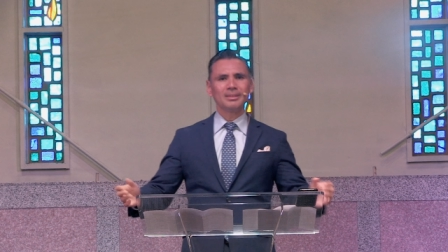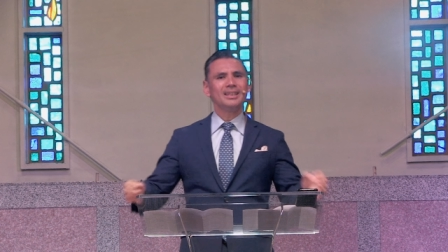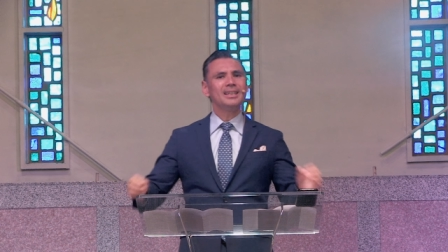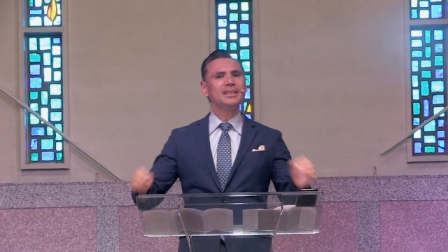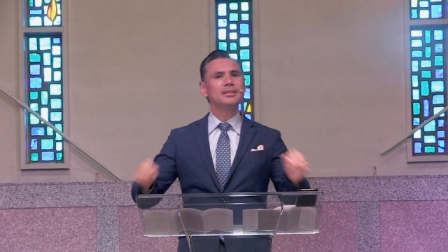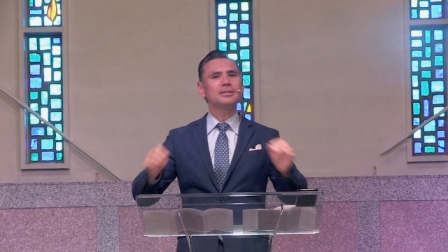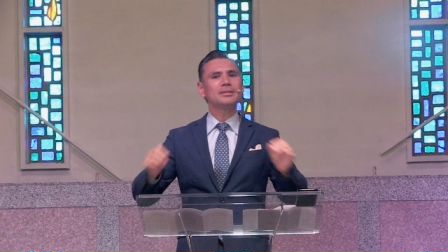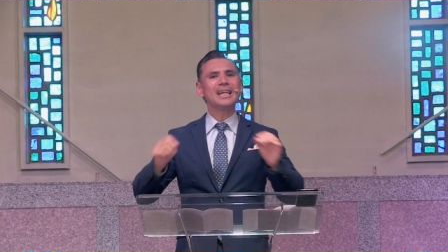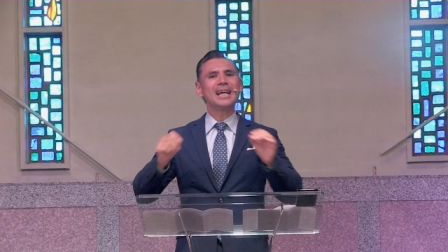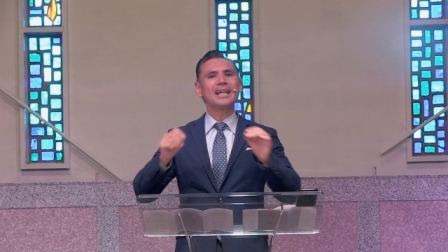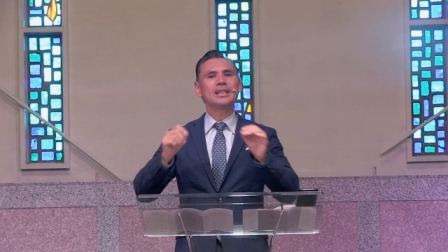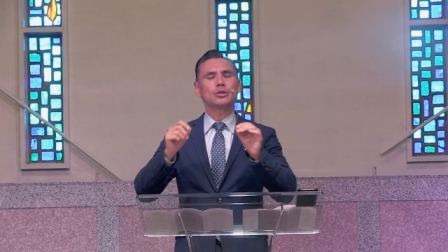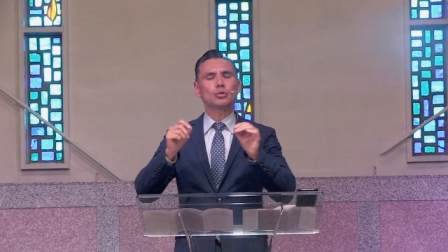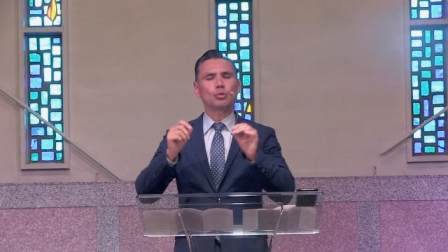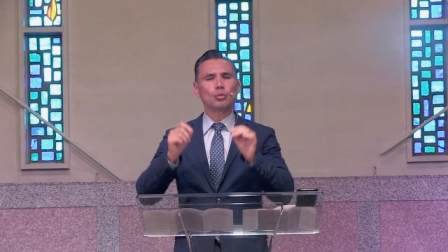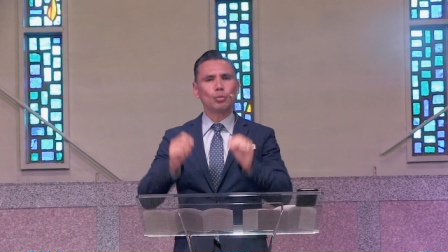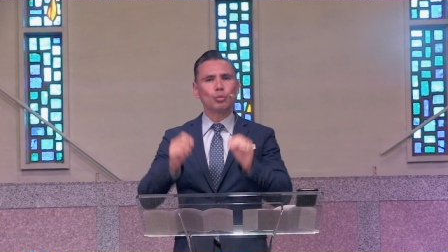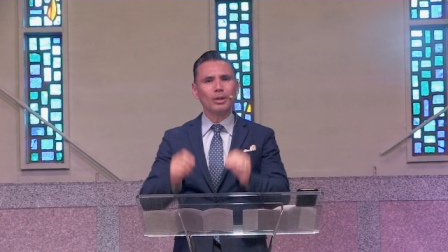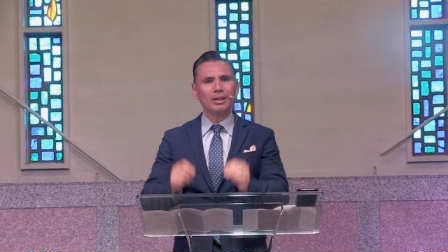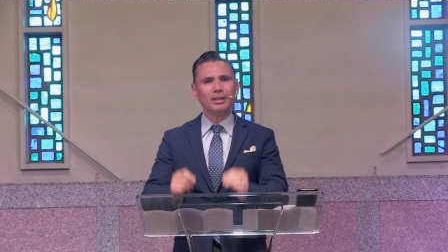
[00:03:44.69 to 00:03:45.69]
it's as
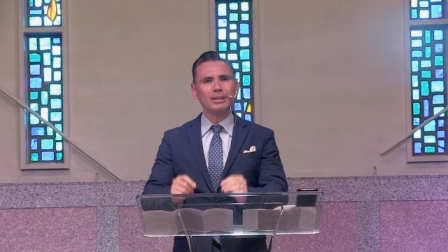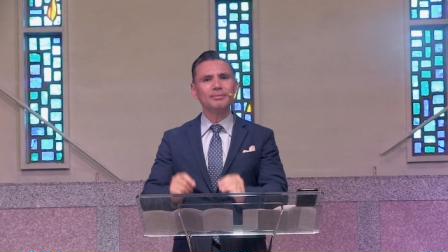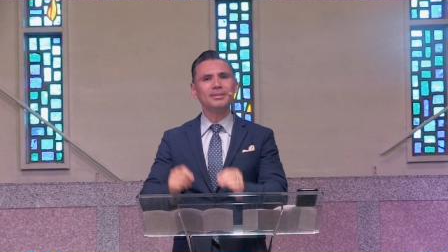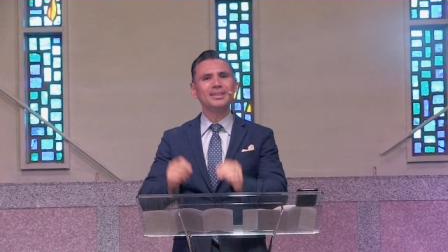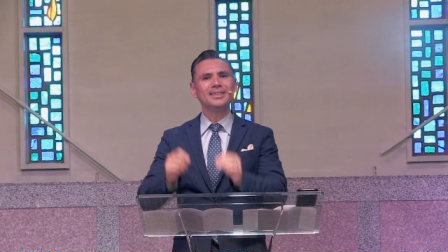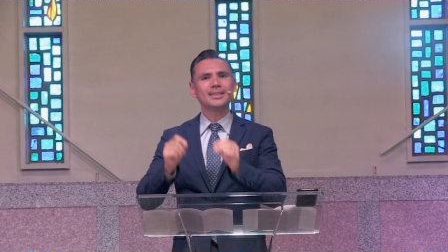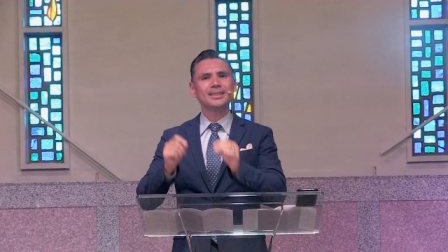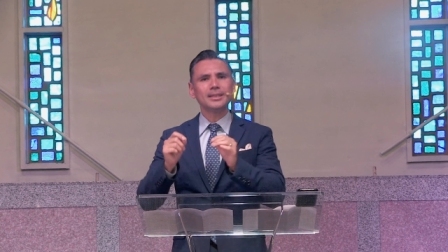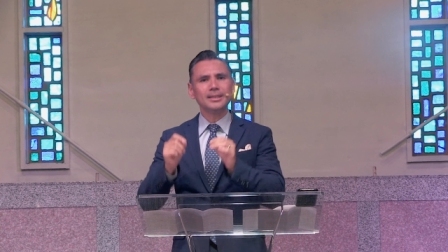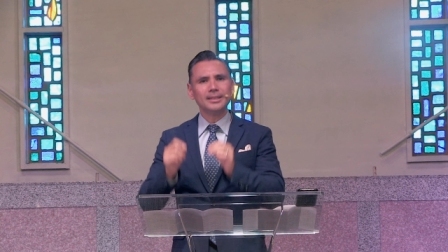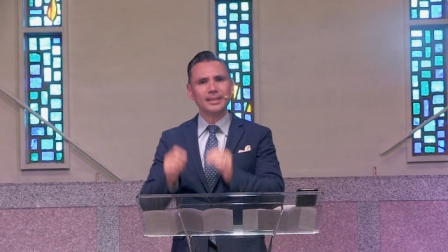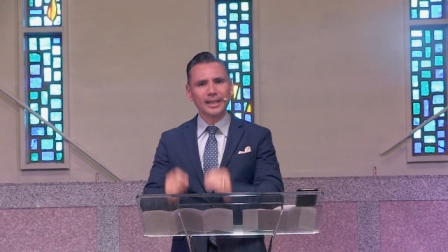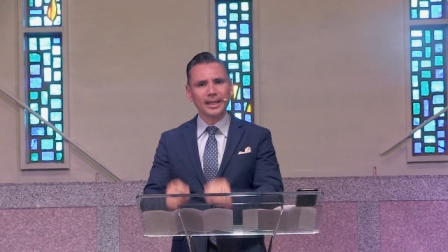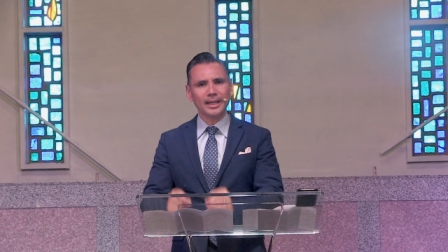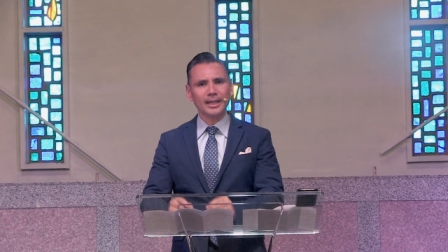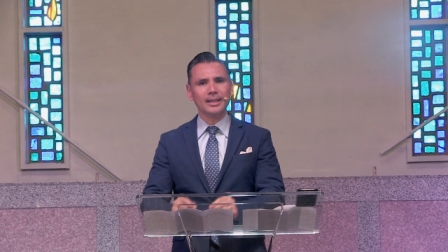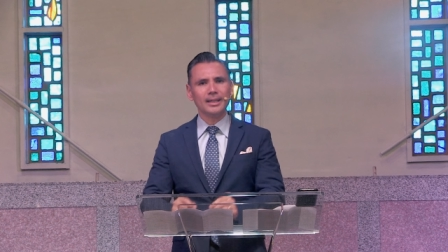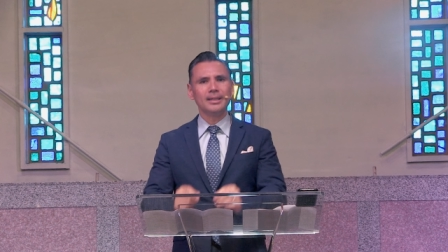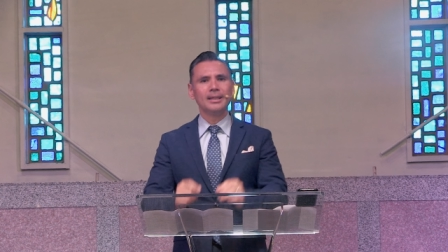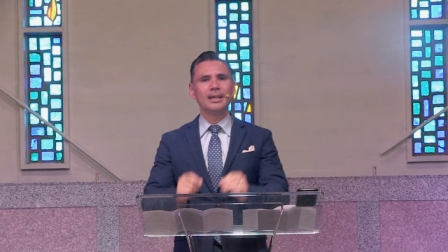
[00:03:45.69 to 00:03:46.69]
relevant
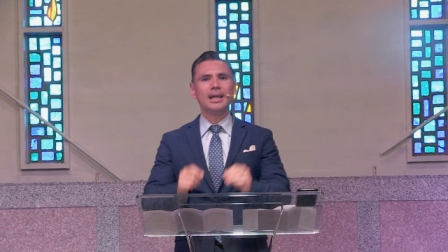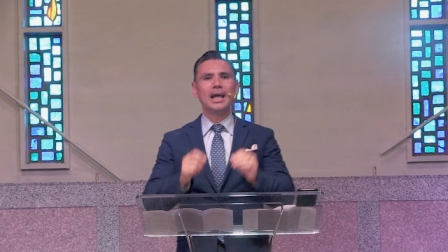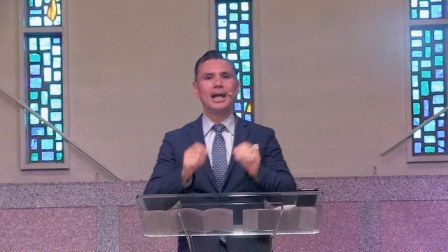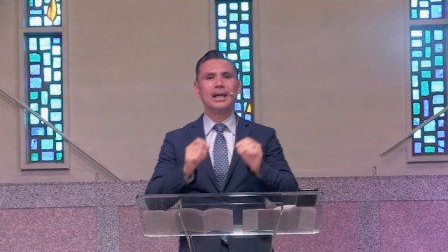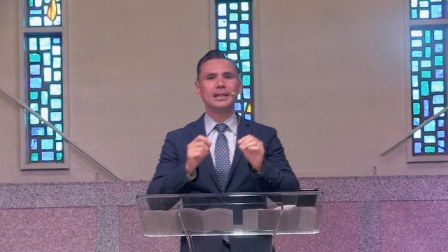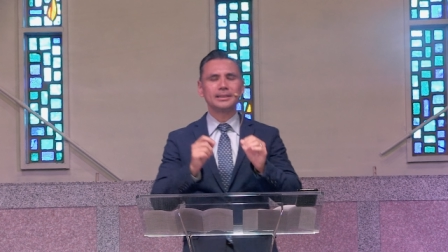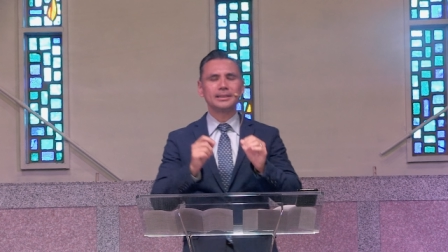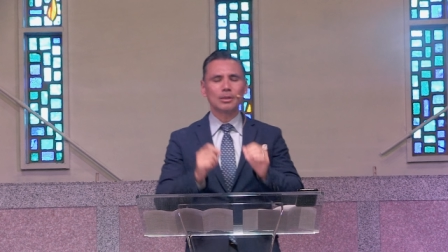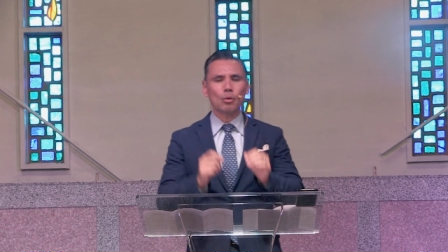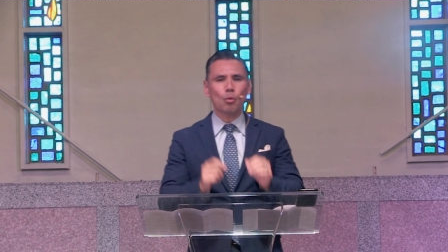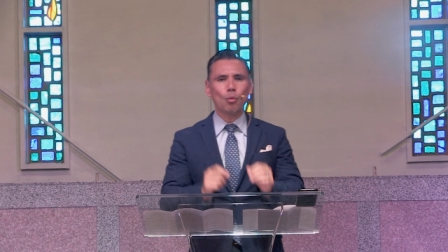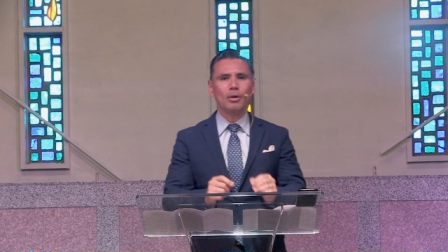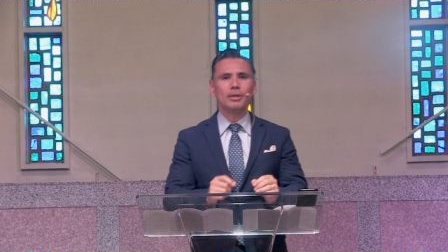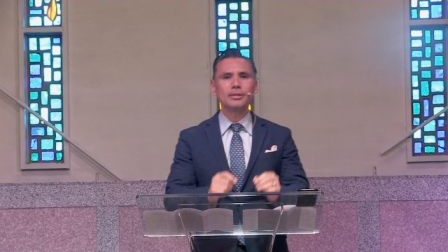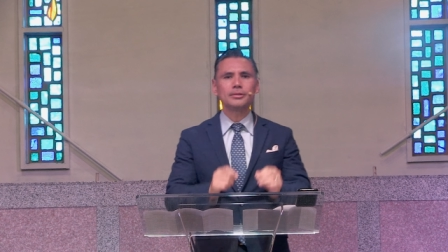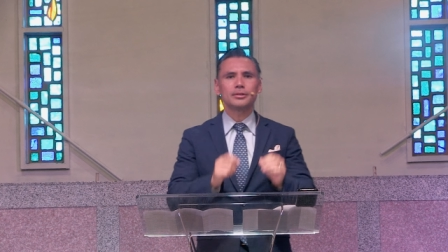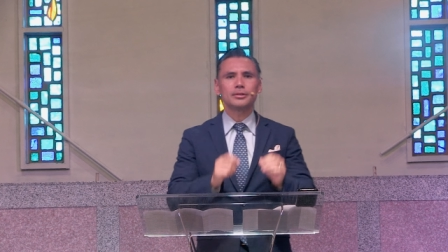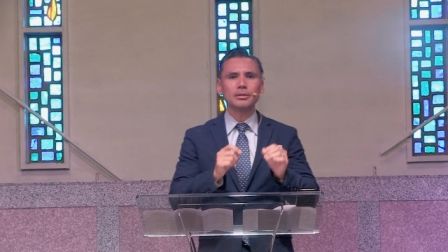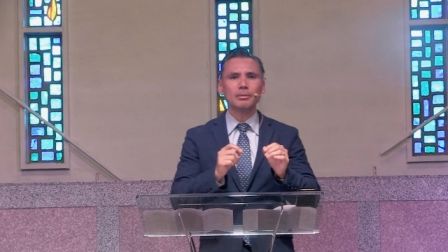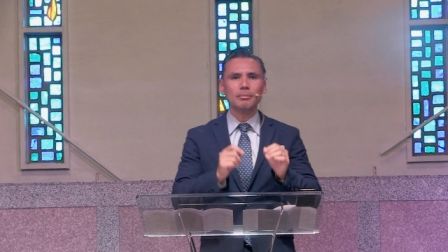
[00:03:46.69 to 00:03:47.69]
today as it
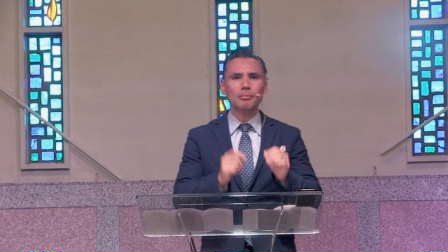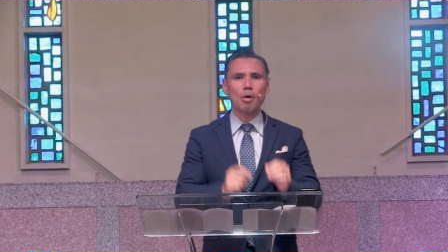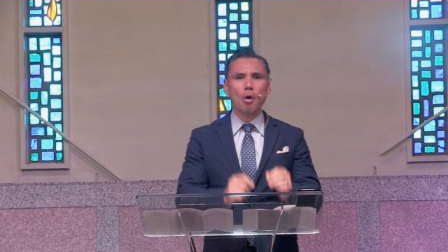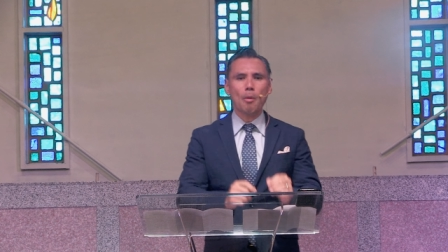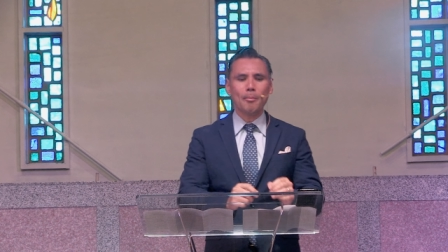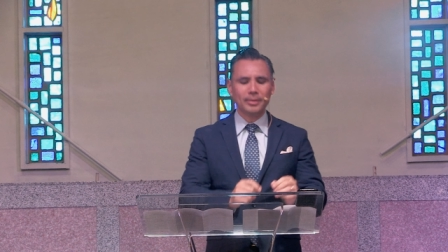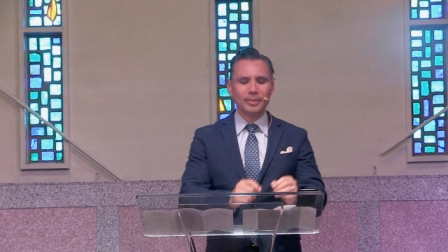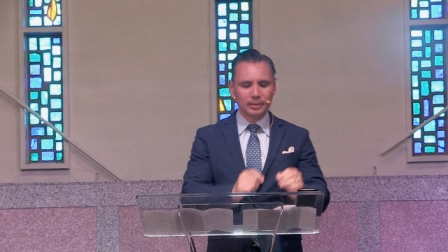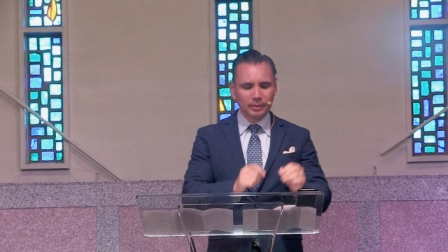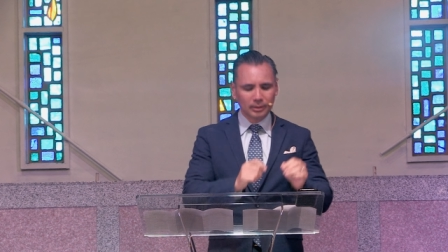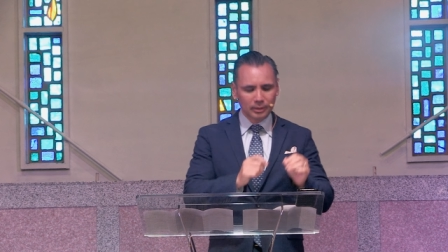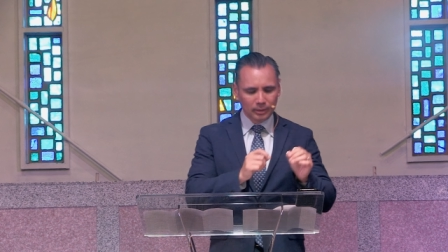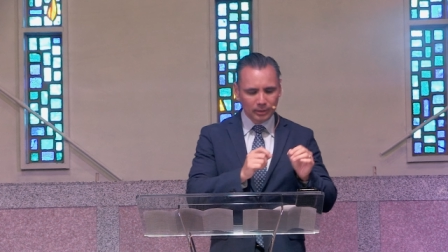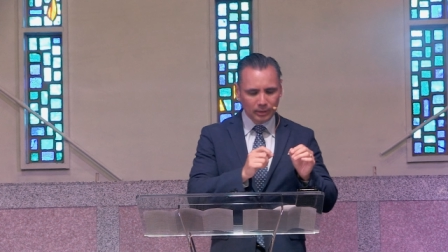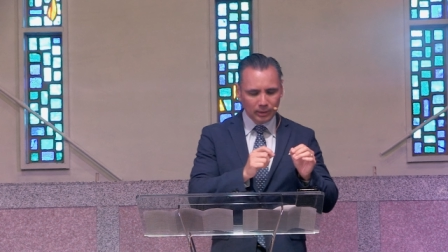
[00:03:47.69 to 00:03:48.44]
was the moment